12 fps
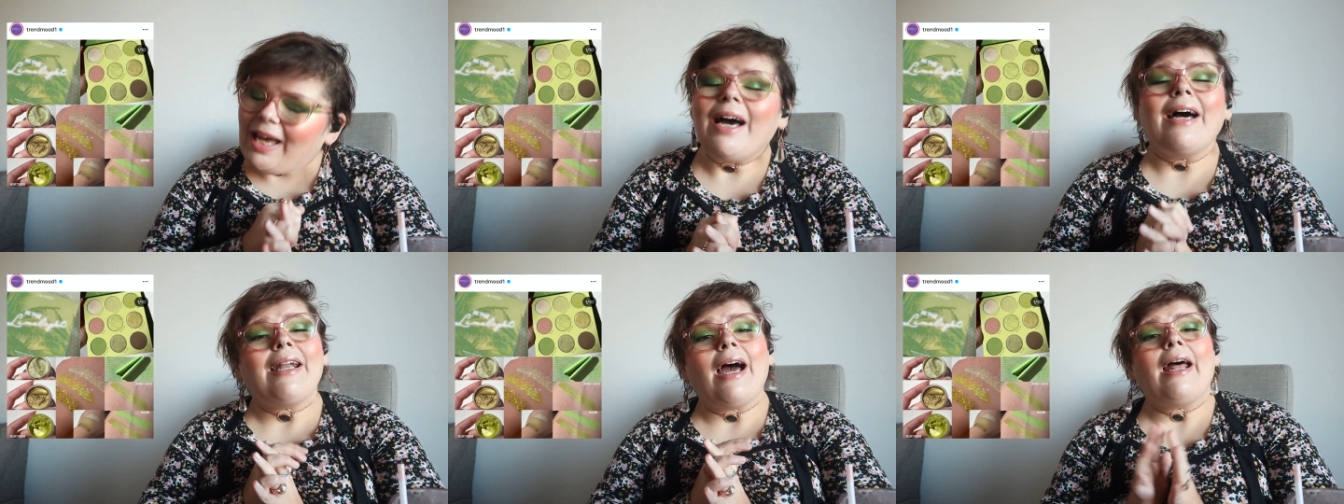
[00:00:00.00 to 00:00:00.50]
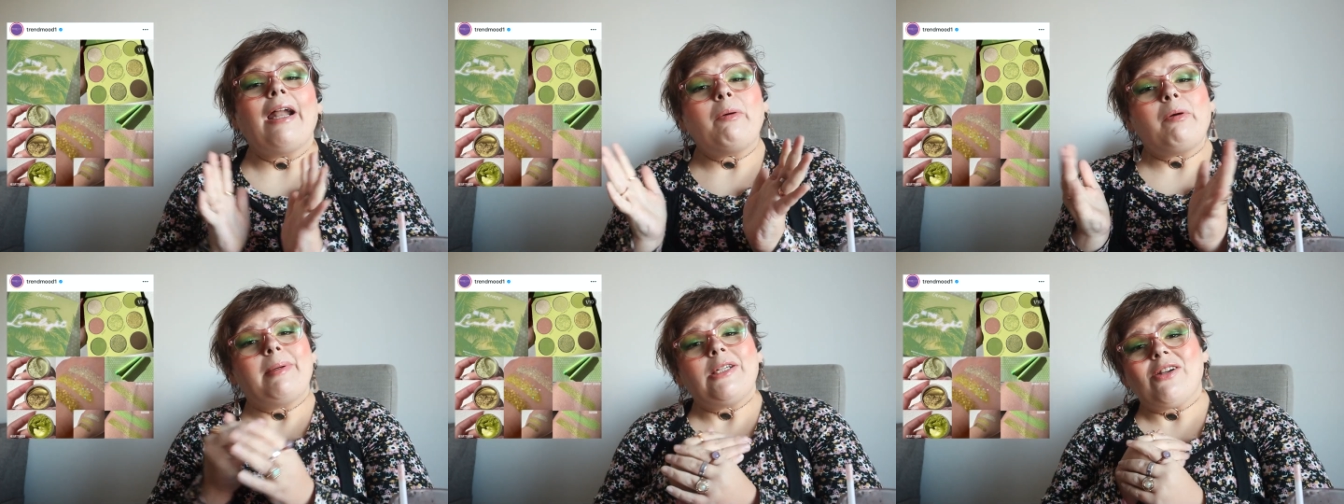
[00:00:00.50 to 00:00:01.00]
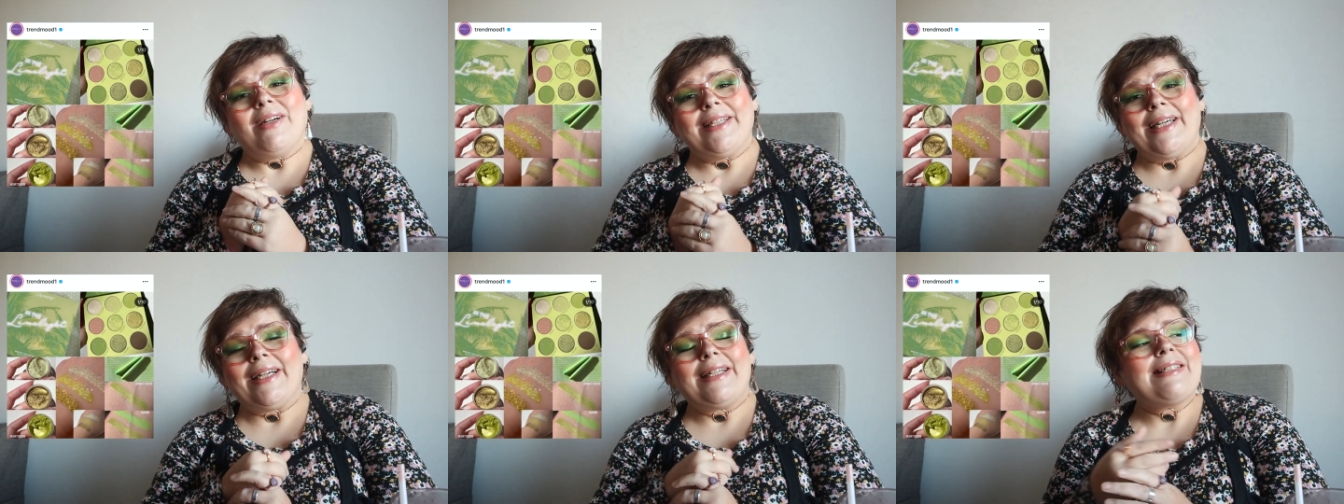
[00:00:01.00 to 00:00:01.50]
and I will be trying
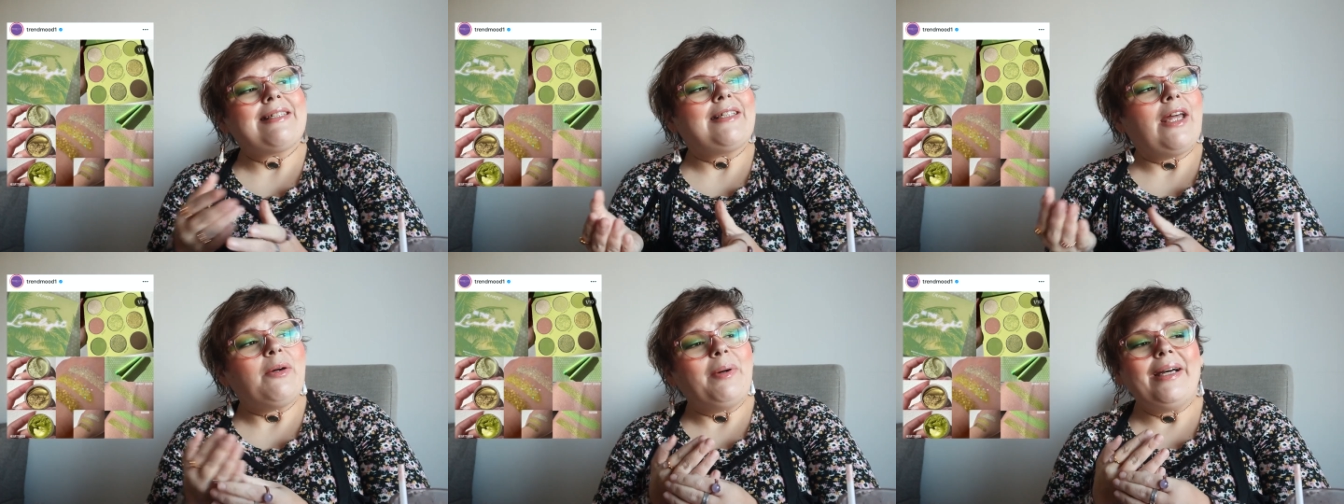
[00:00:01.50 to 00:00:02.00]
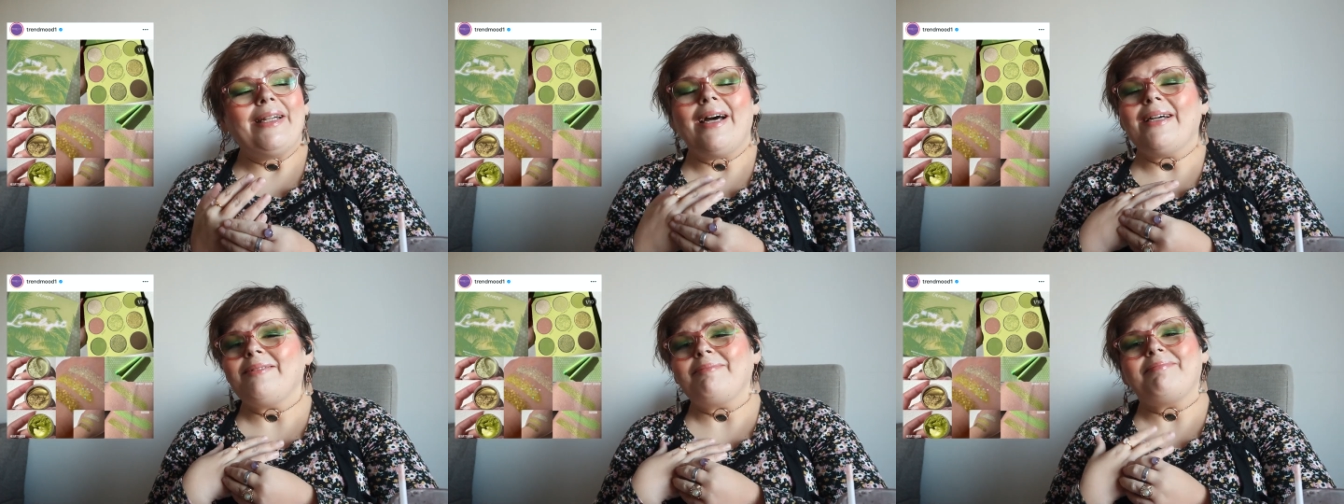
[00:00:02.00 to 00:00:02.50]
it, because you know what? I,